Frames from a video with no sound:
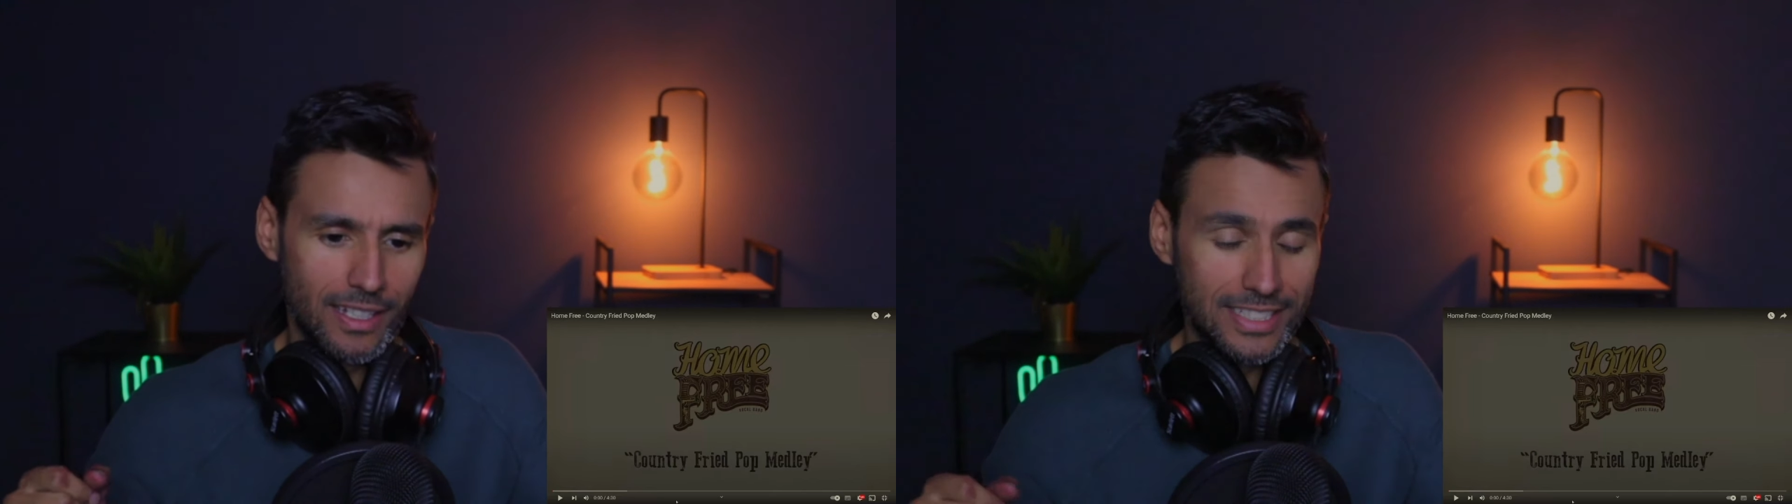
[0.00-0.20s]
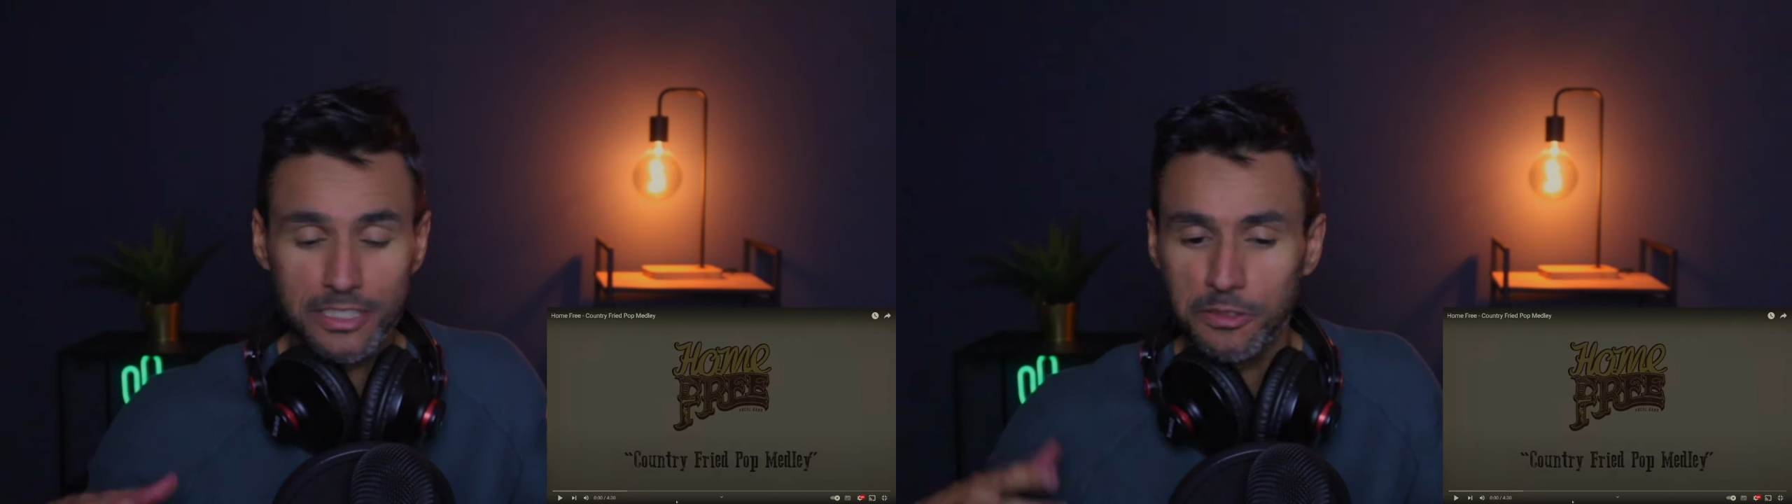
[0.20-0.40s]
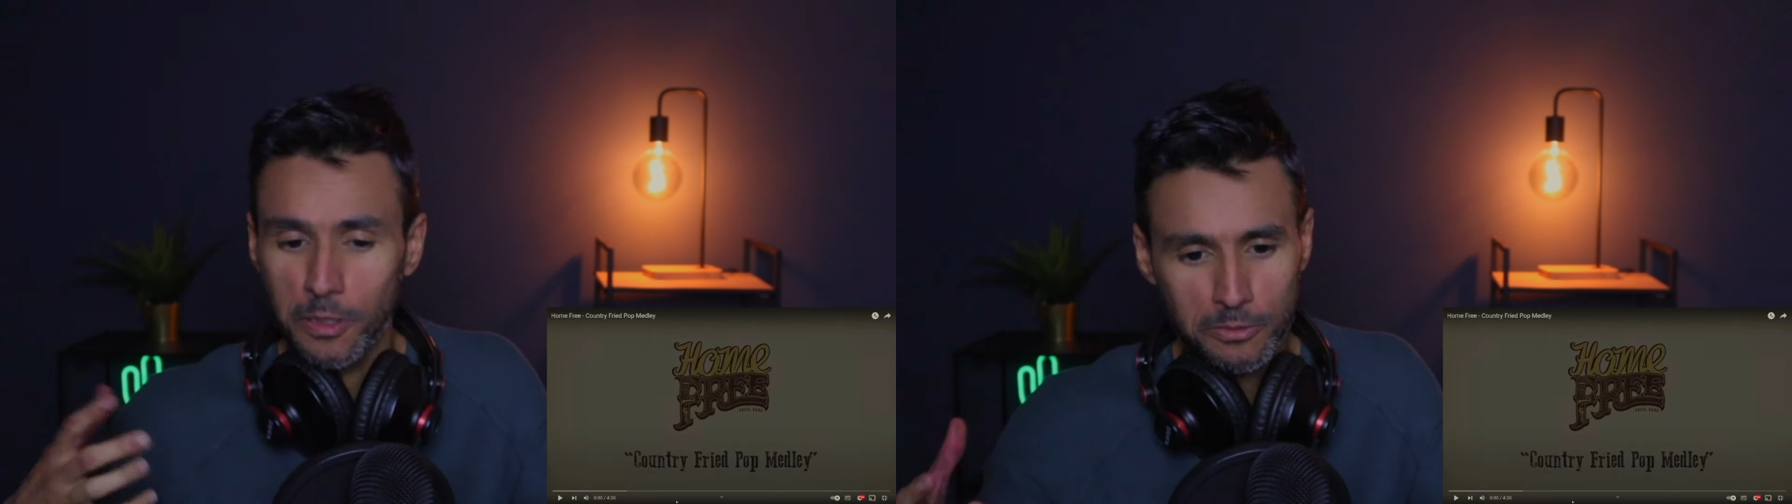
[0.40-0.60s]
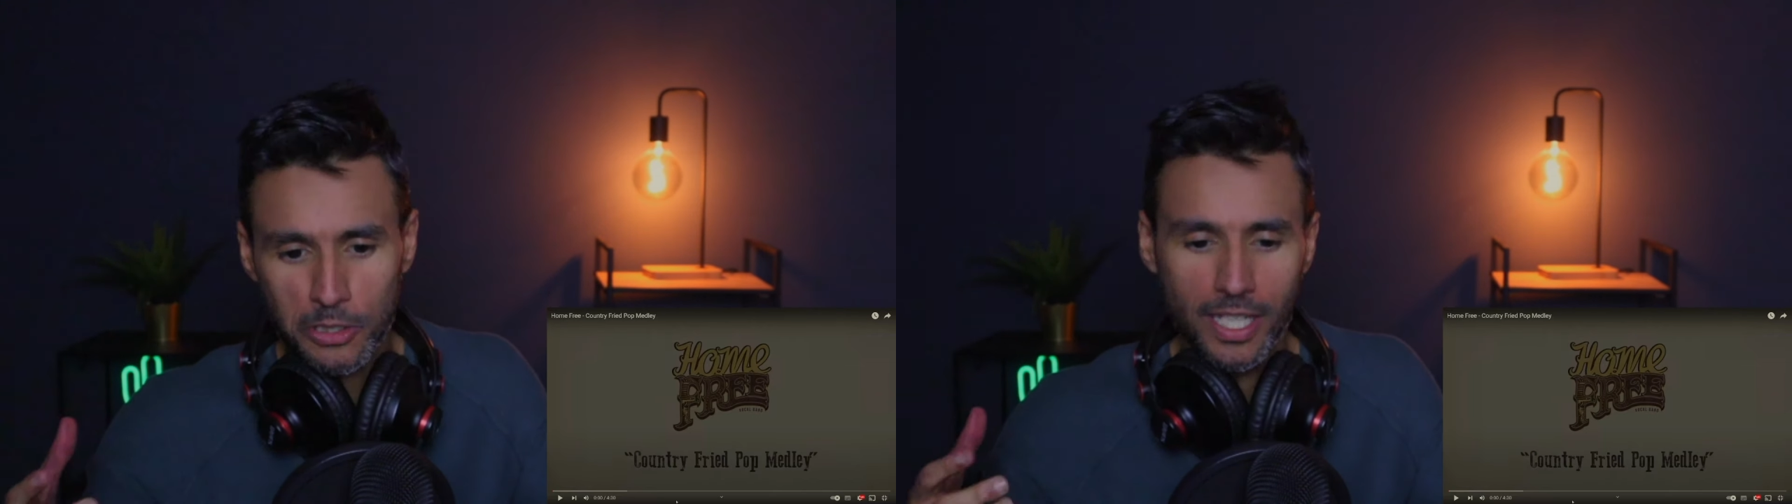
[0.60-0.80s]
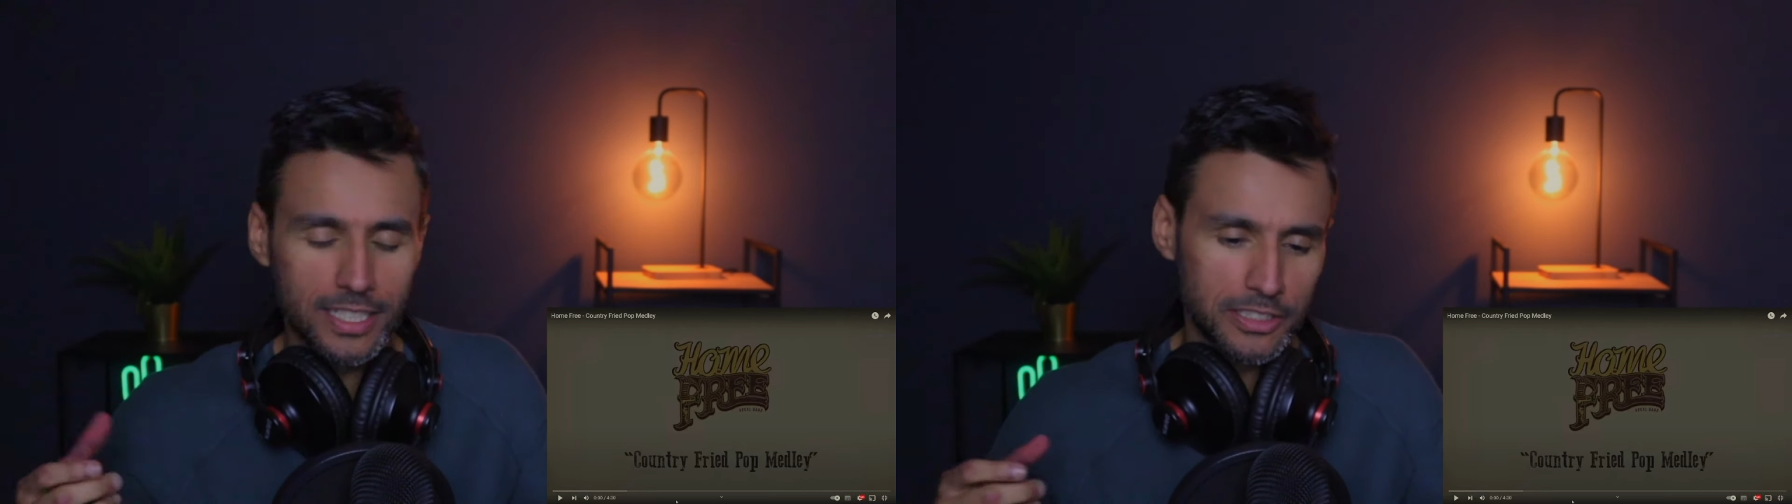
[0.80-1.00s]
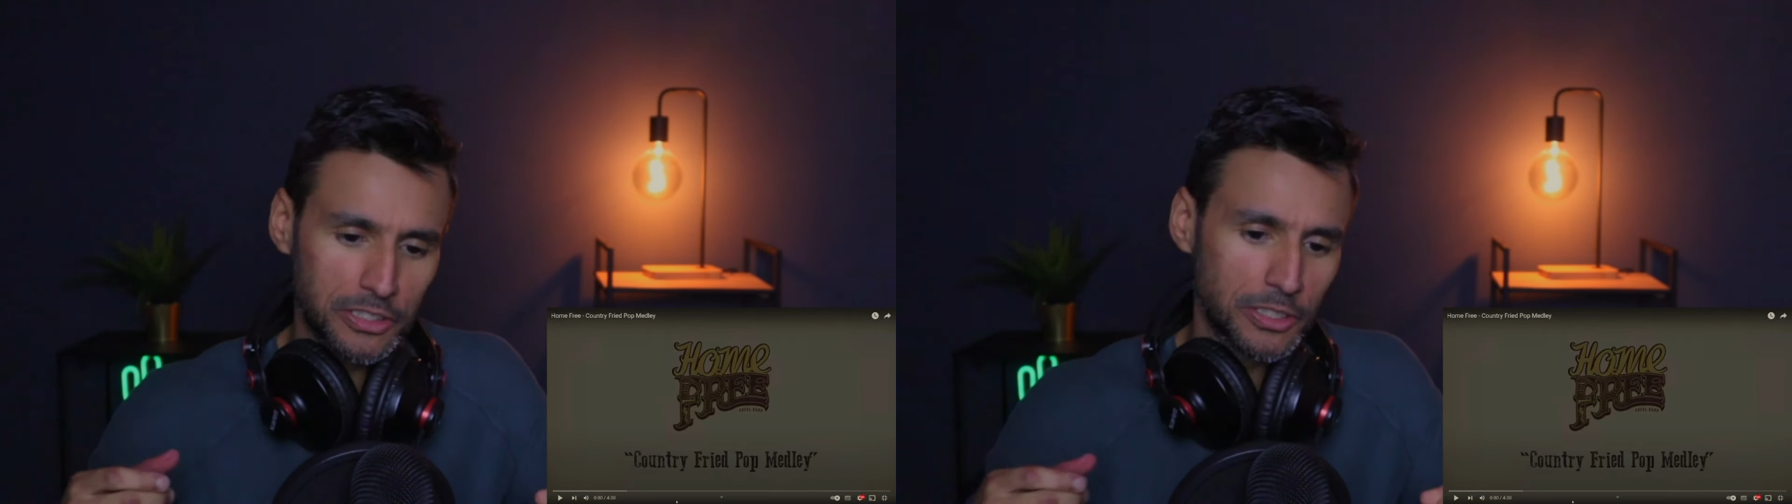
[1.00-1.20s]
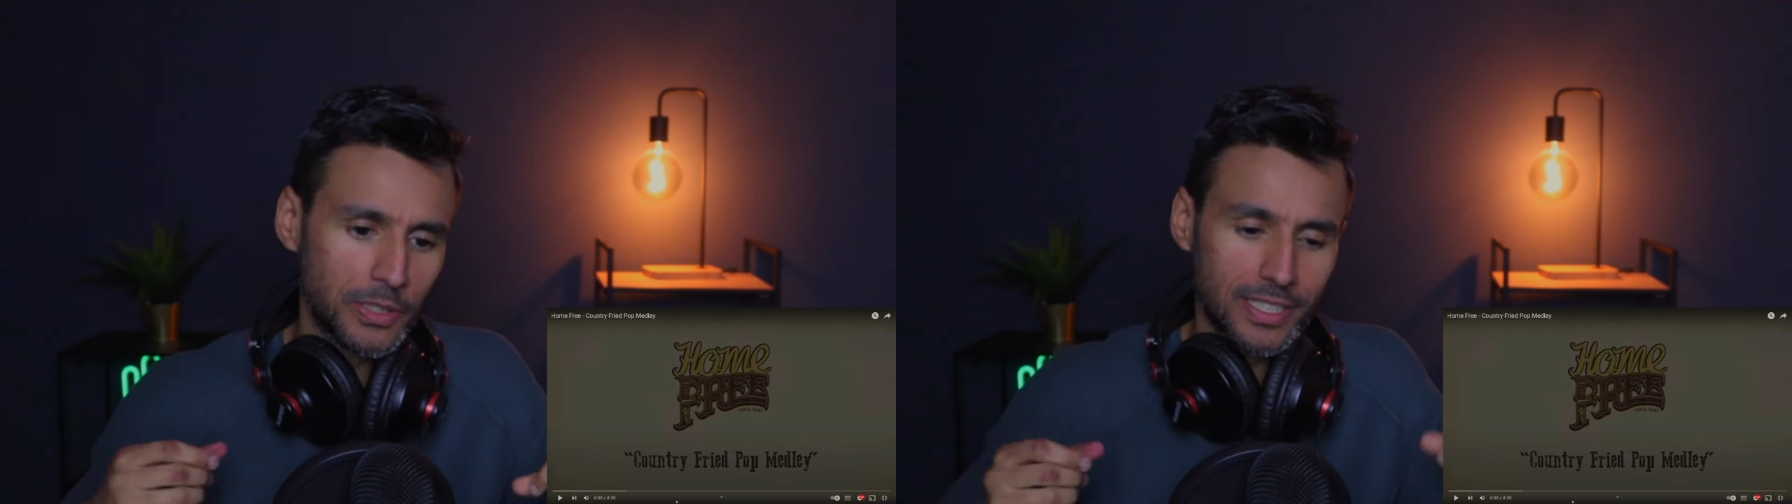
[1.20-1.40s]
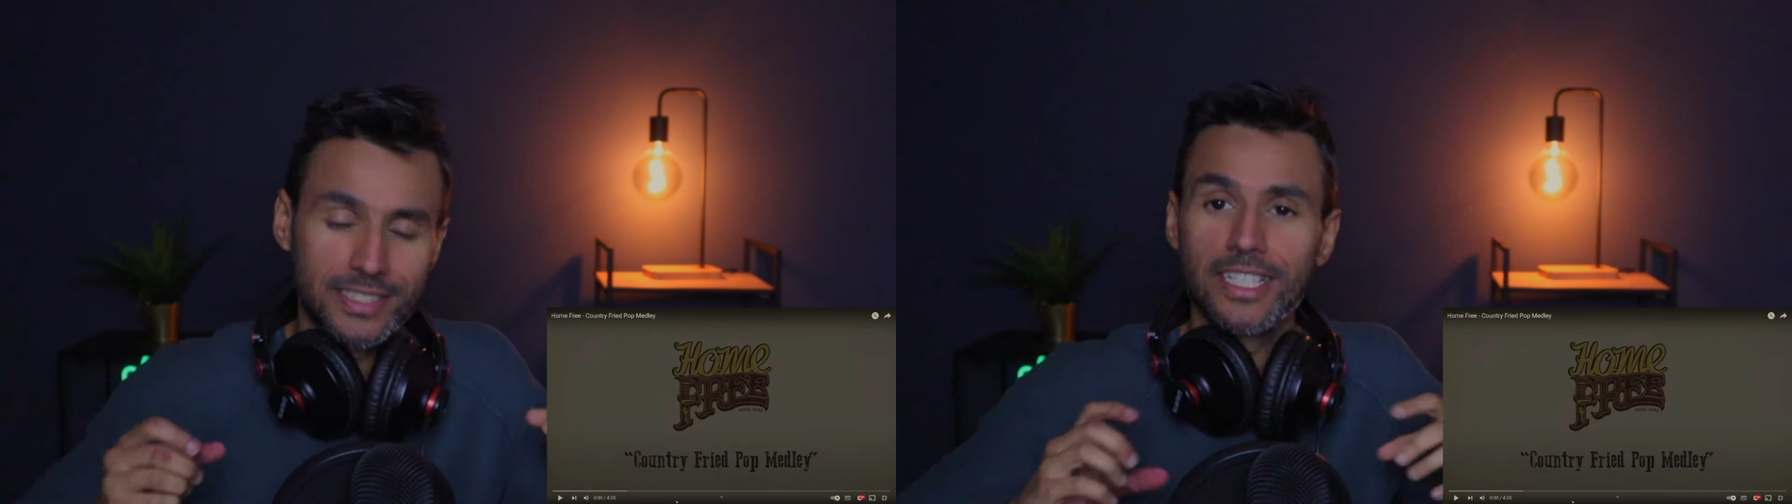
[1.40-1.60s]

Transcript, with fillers: Uh, that's what I'm trying to do.